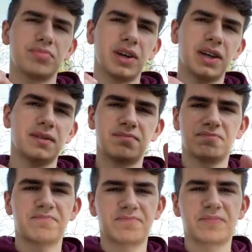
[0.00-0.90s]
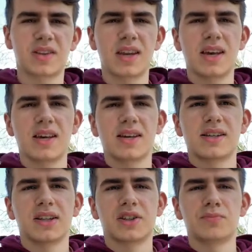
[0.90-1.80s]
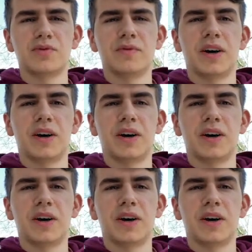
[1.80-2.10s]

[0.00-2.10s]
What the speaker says: but let's move